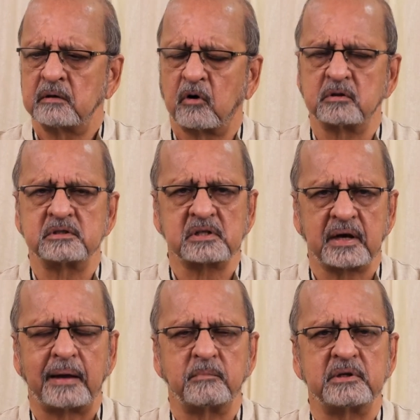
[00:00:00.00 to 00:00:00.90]
for this
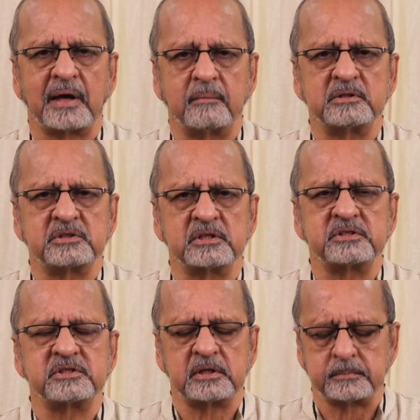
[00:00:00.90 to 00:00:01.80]
climate
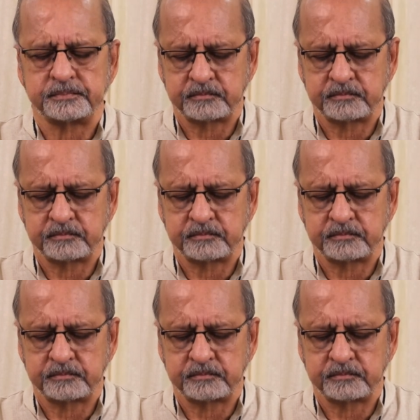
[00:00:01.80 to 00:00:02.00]
emergency.